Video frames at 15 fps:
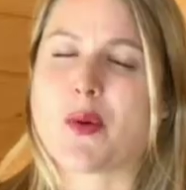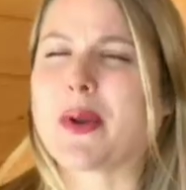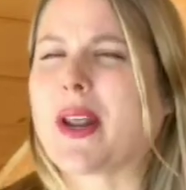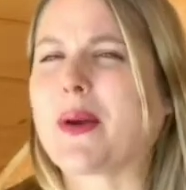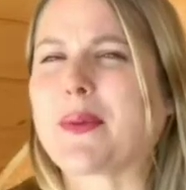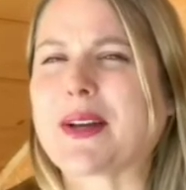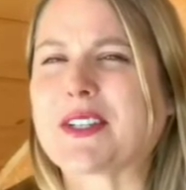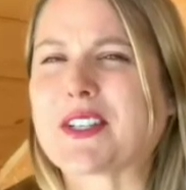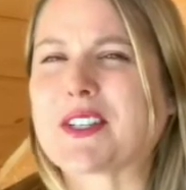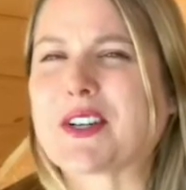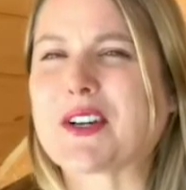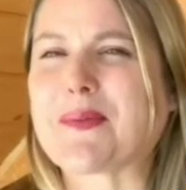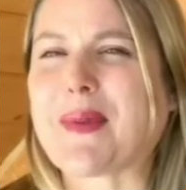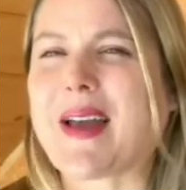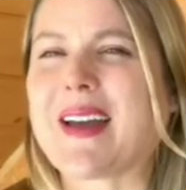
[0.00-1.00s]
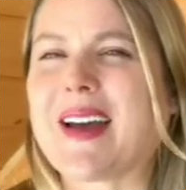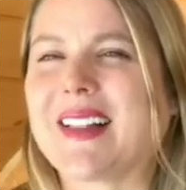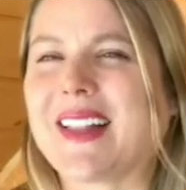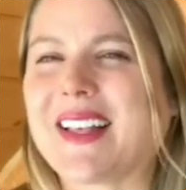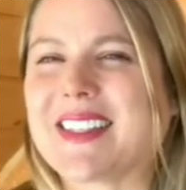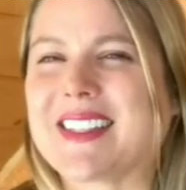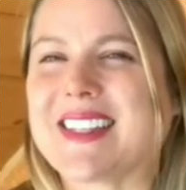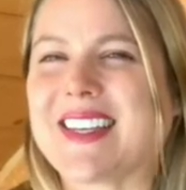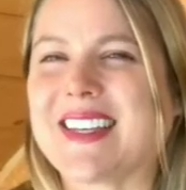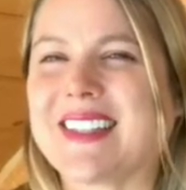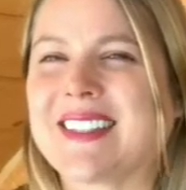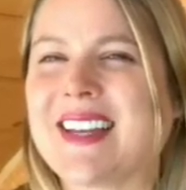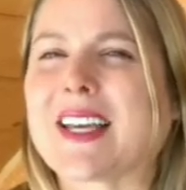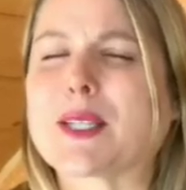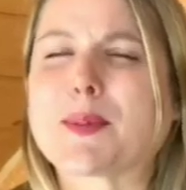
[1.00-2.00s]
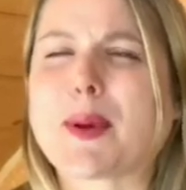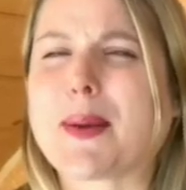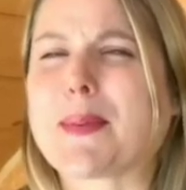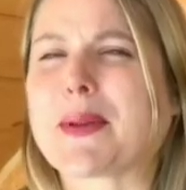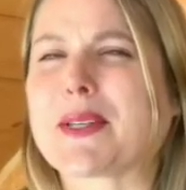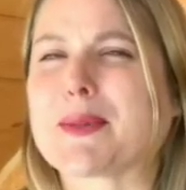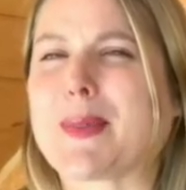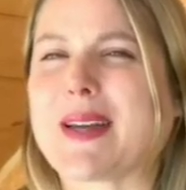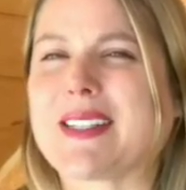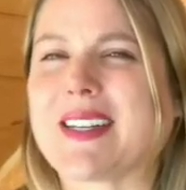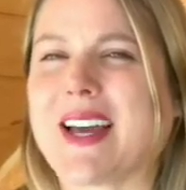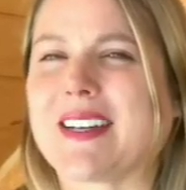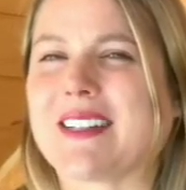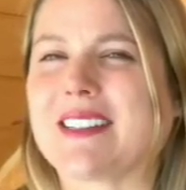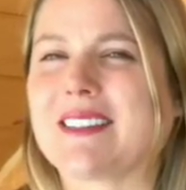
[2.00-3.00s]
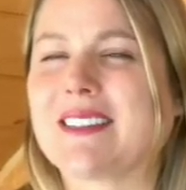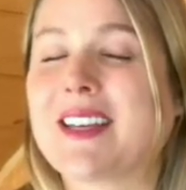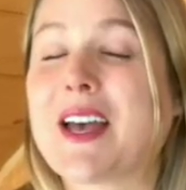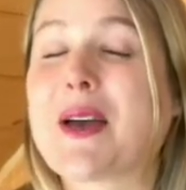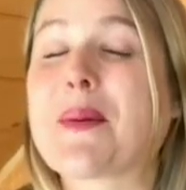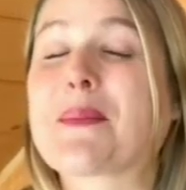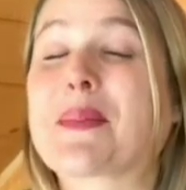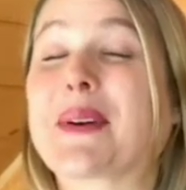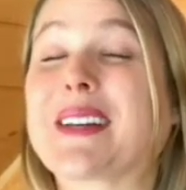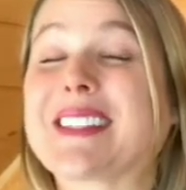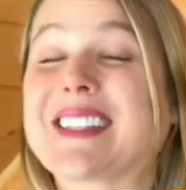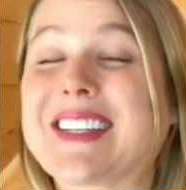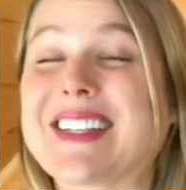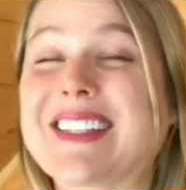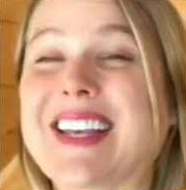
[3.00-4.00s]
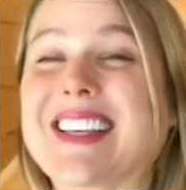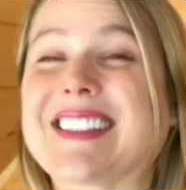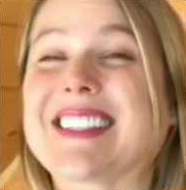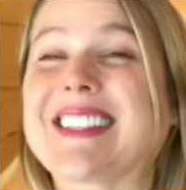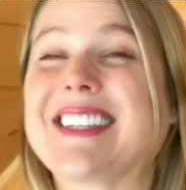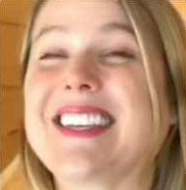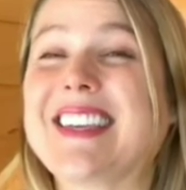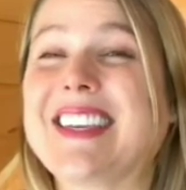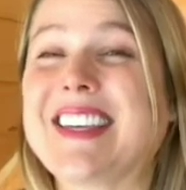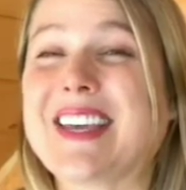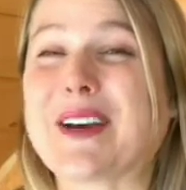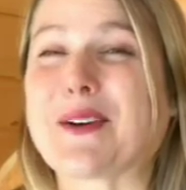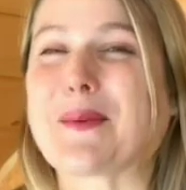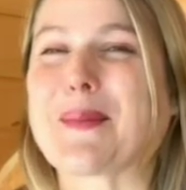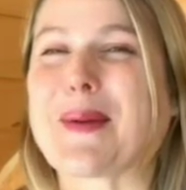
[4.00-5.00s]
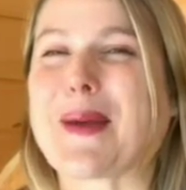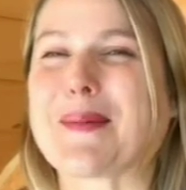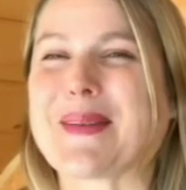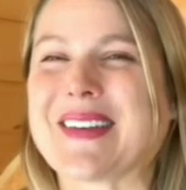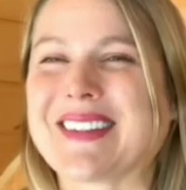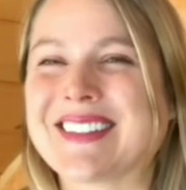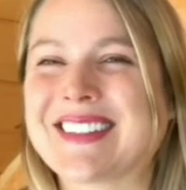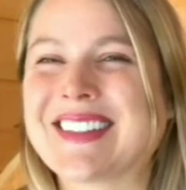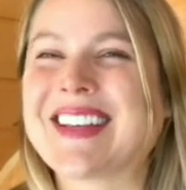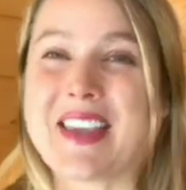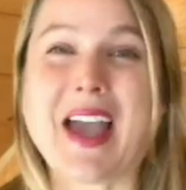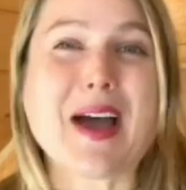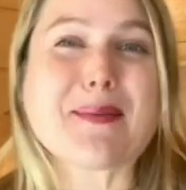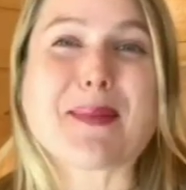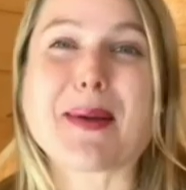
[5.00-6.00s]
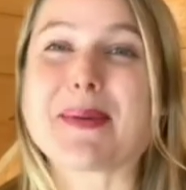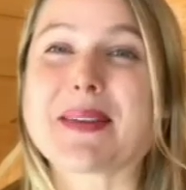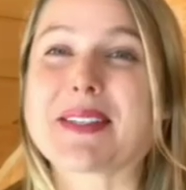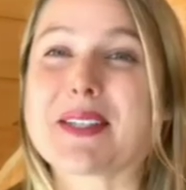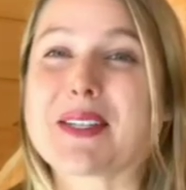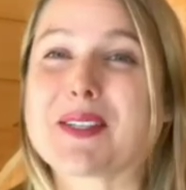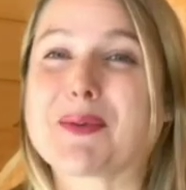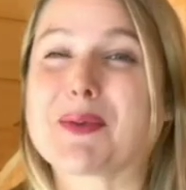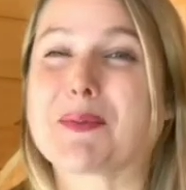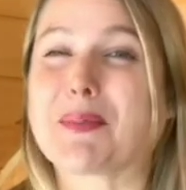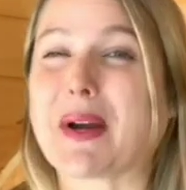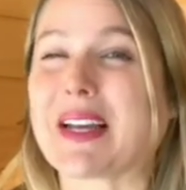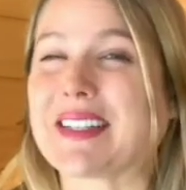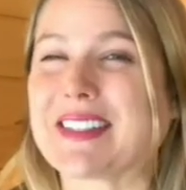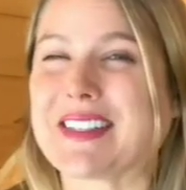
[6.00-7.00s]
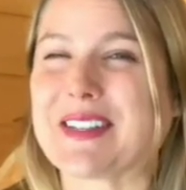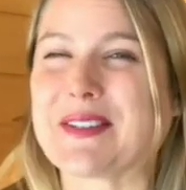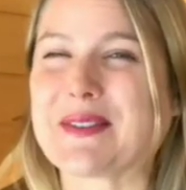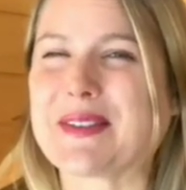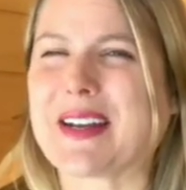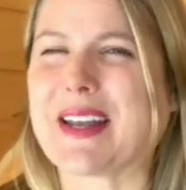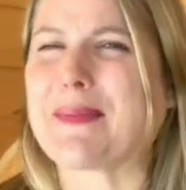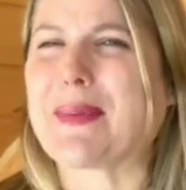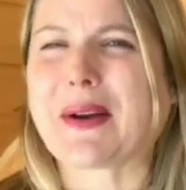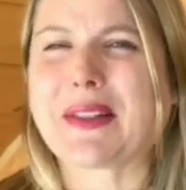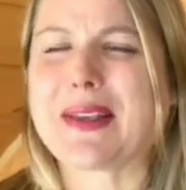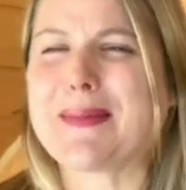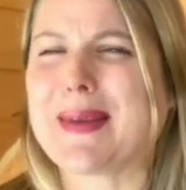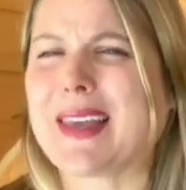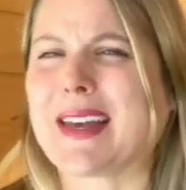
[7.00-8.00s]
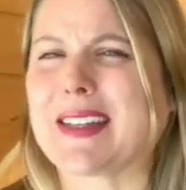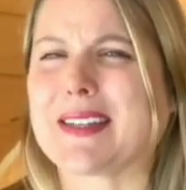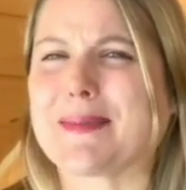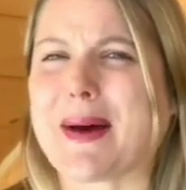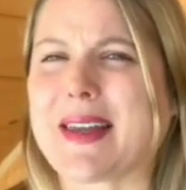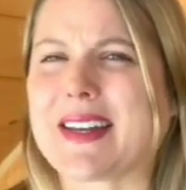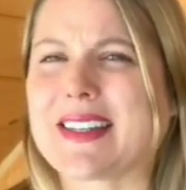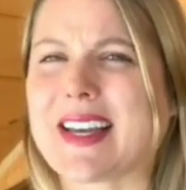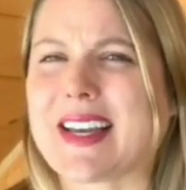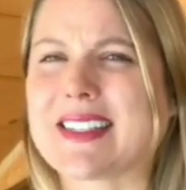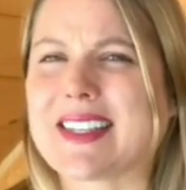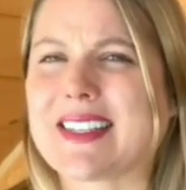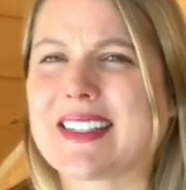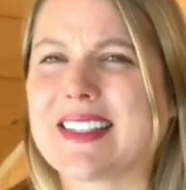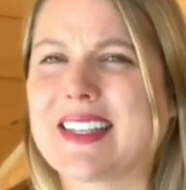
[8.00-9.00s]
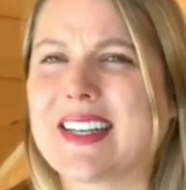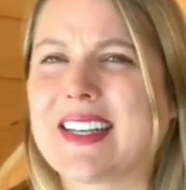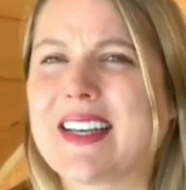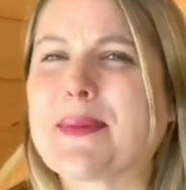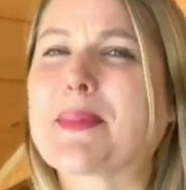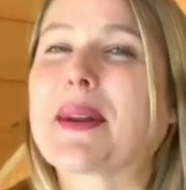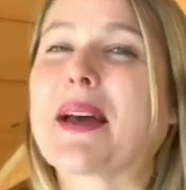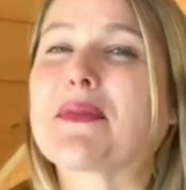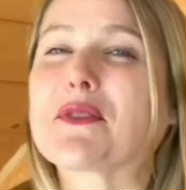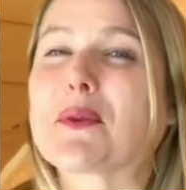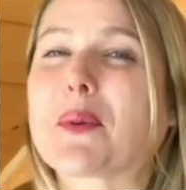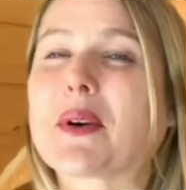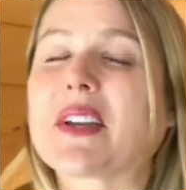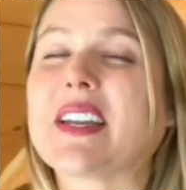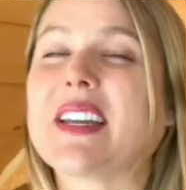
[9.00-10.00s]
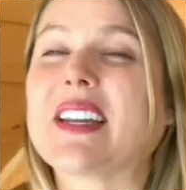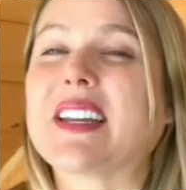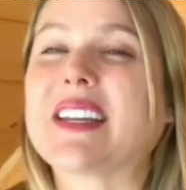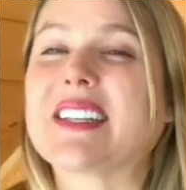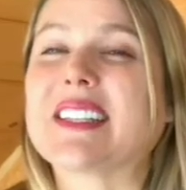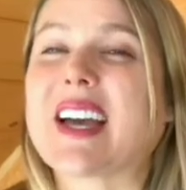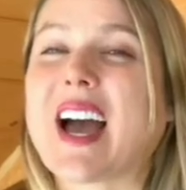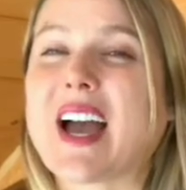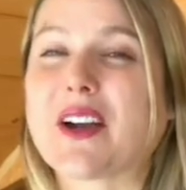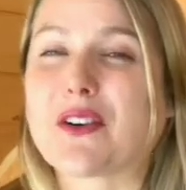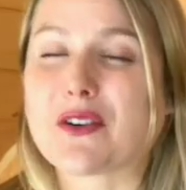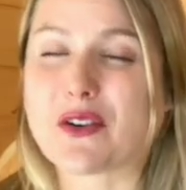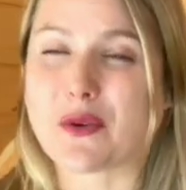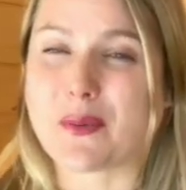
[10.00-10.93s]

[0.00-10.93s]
When I registered my LLC, guess what I put as my title? President and CEO, baby. Yeah, my business was brand new and I'd barely begun to monetize it, but after working an entire